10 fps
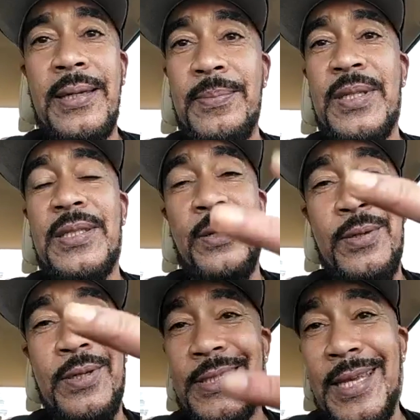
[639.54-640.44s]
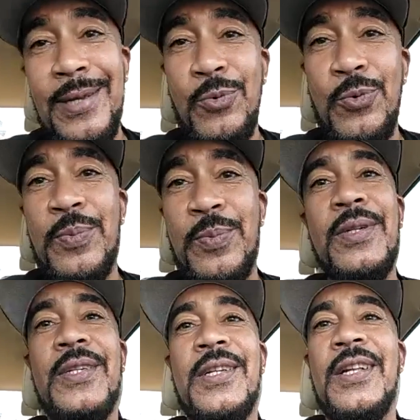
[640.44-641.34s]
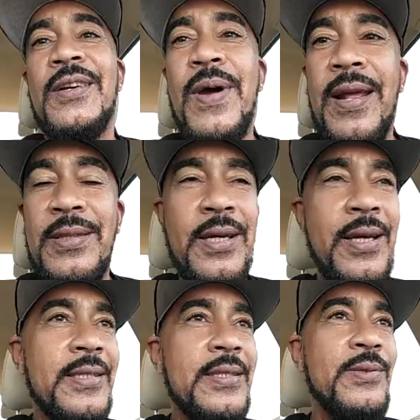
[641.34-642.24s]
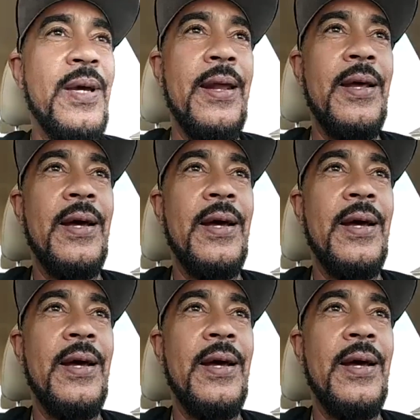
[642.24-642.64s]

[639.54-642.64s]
considered the second group. Right after us, you had